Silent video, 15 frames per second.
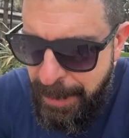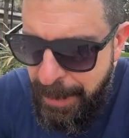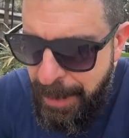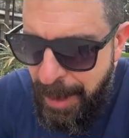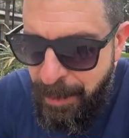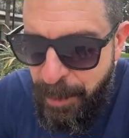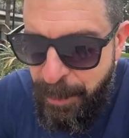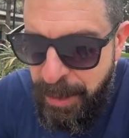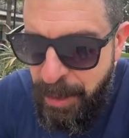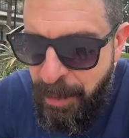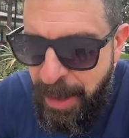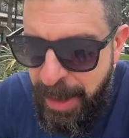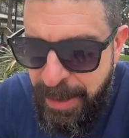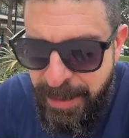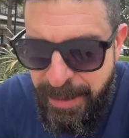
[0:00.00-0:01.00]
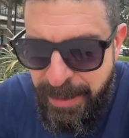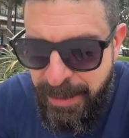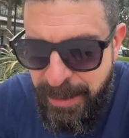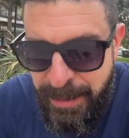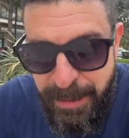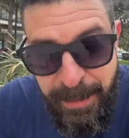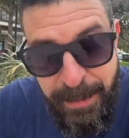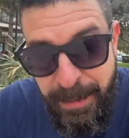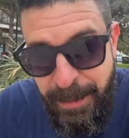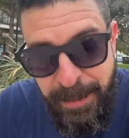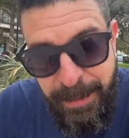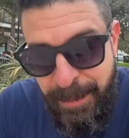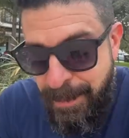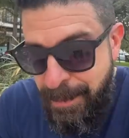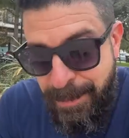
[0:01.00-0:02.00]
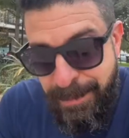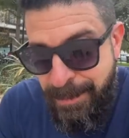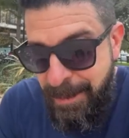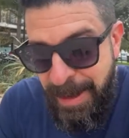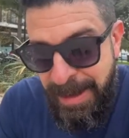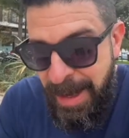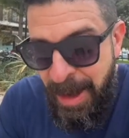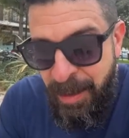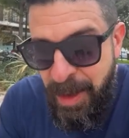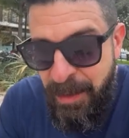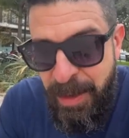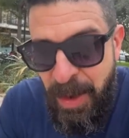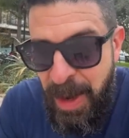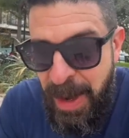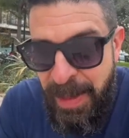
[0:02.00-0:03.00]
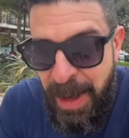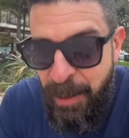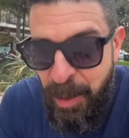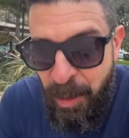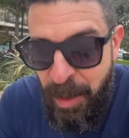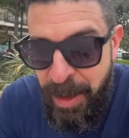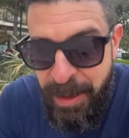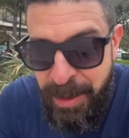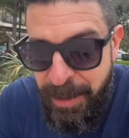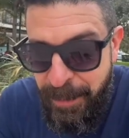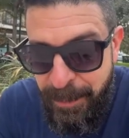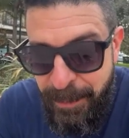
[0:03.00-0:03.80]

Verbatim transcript: That would be quite I don't even know how that would work.